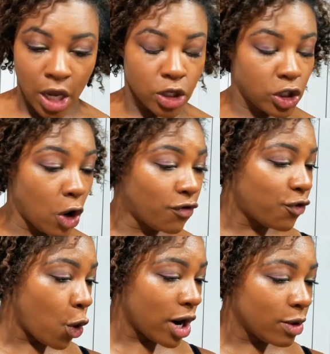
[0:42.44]
So
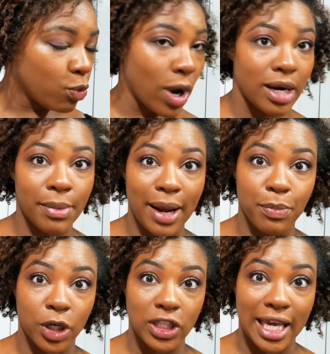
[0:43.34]
for one of my
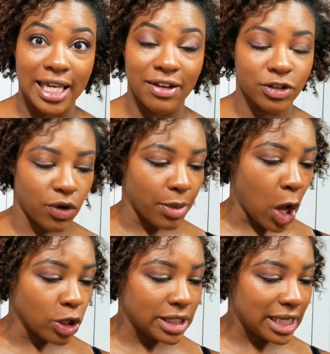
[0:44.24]
birthday gifts from
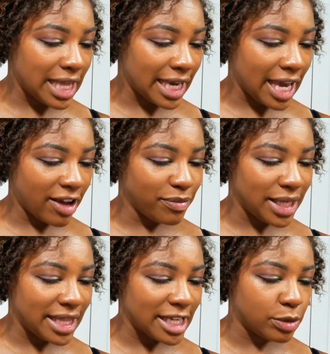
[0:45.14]
Ulta, they gave me
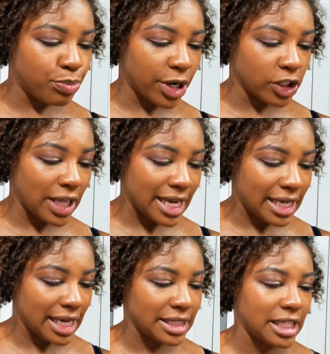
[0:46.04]
this Birthday
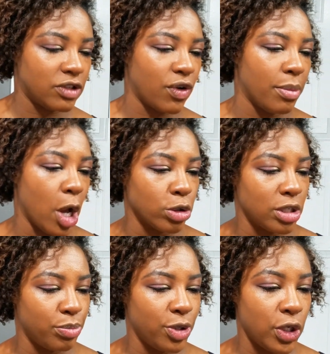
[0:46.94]
Kisses from
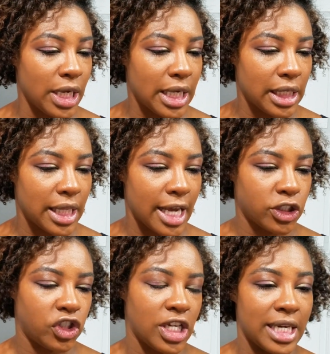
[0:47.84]
Ulta Beauty
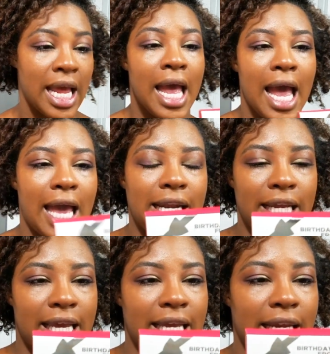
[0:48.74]
collection, and
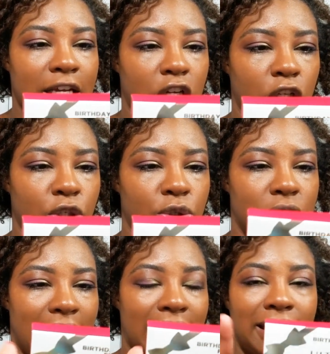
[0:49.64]
it
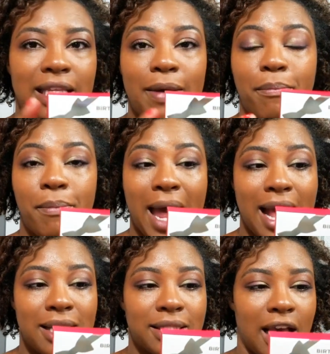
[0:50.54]
includes a lip
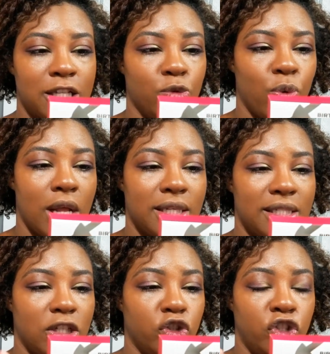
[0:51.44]
mask as well as
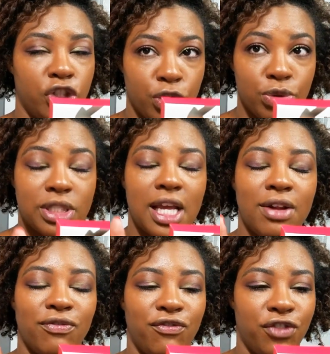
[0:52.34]
a
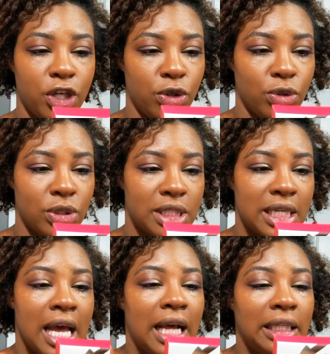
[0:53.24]
juice-infused
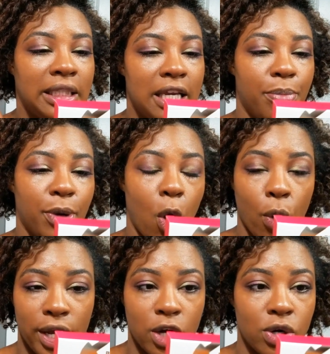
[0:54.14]
lip
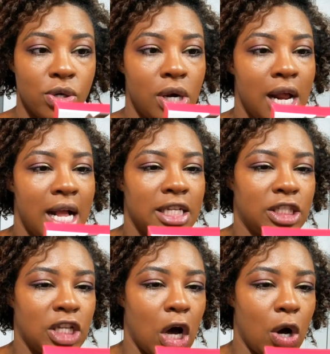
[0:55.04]
oil.
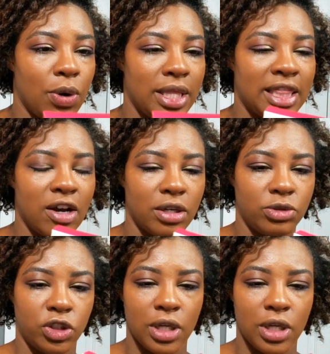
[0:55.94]
So the